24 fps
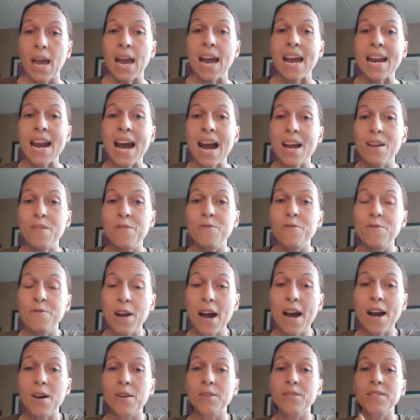And I
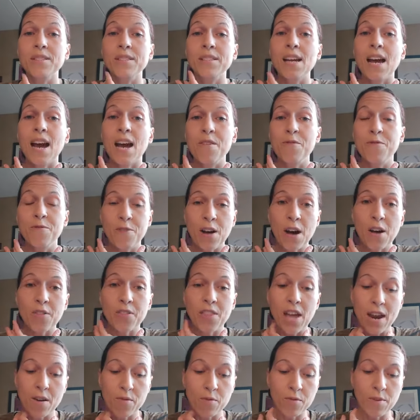felt, I
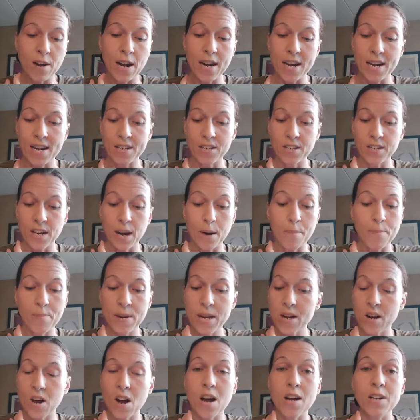felt that rage. I'm
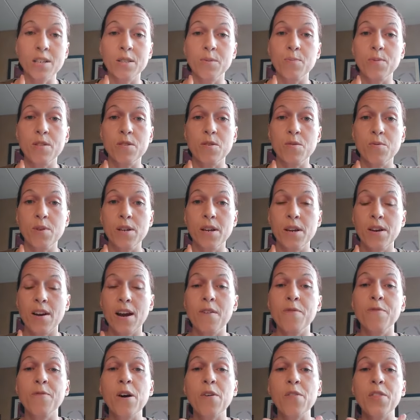being honest with you here.
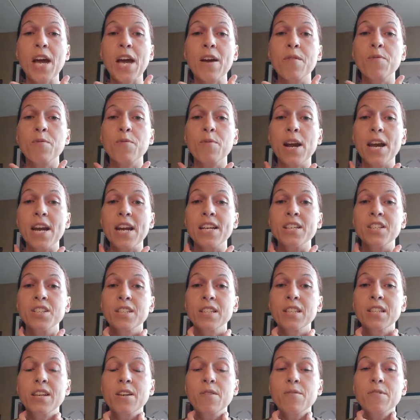I felt that rage
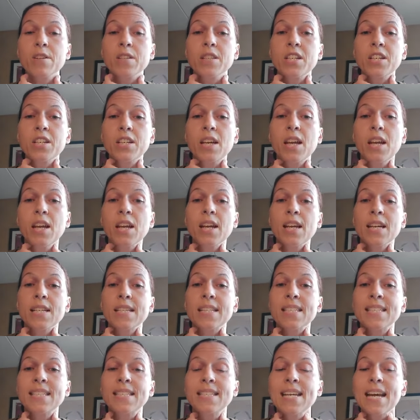literally
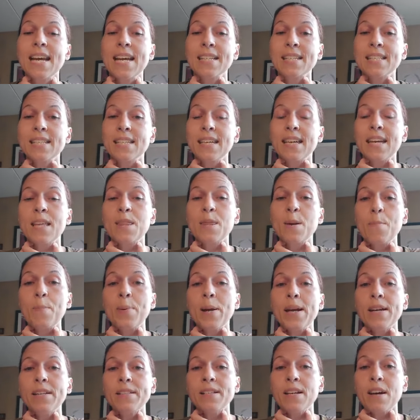sit in the
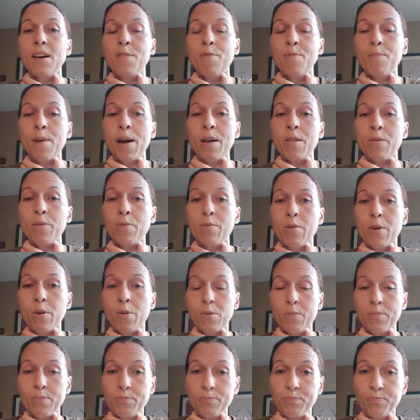pit of my
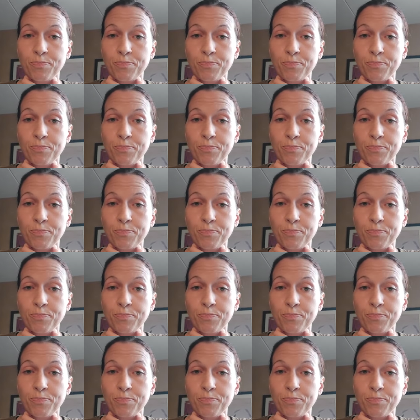throat.